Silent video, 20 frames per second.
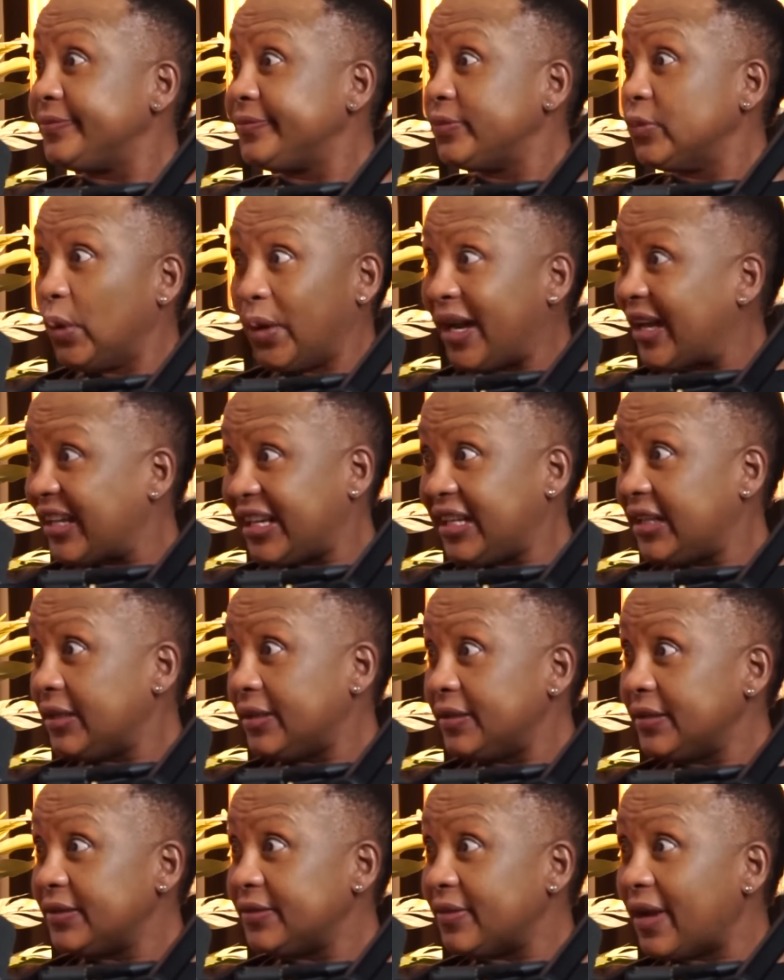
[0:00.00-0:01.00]
Willingly,
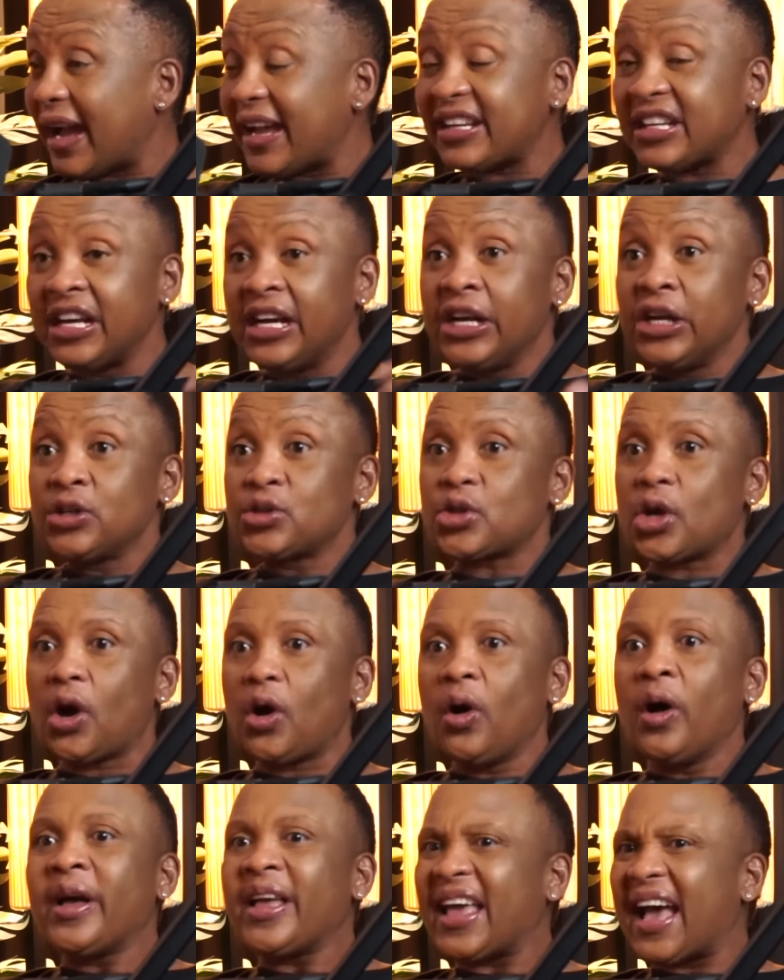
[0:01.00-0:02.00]
right?
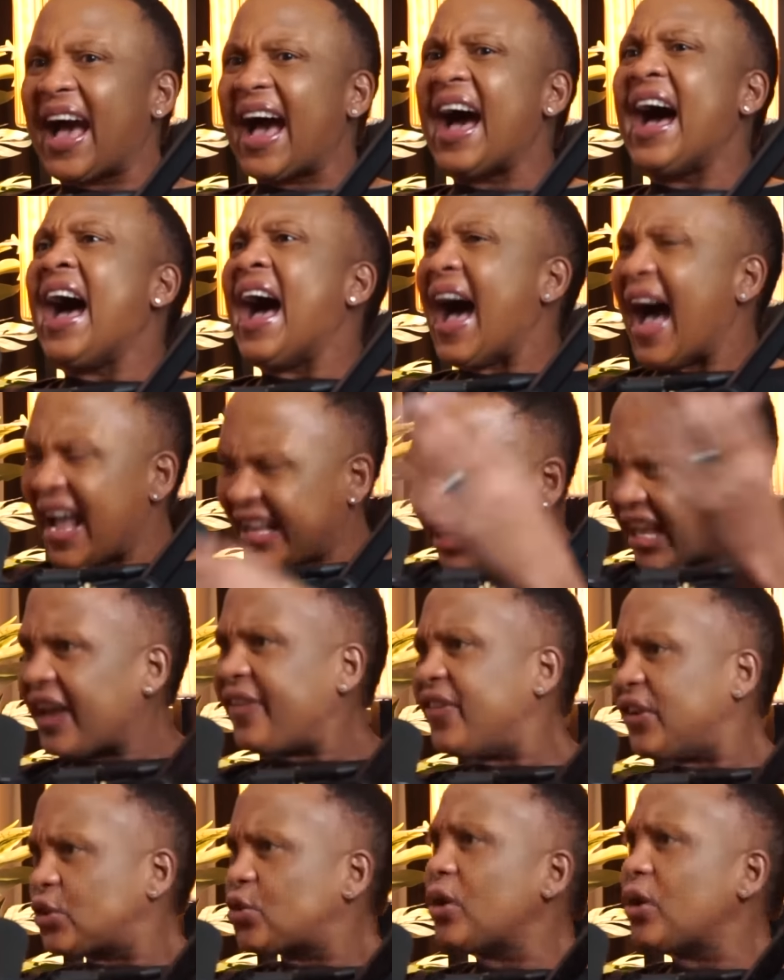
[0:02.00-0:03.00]
So, yeah, I gave it to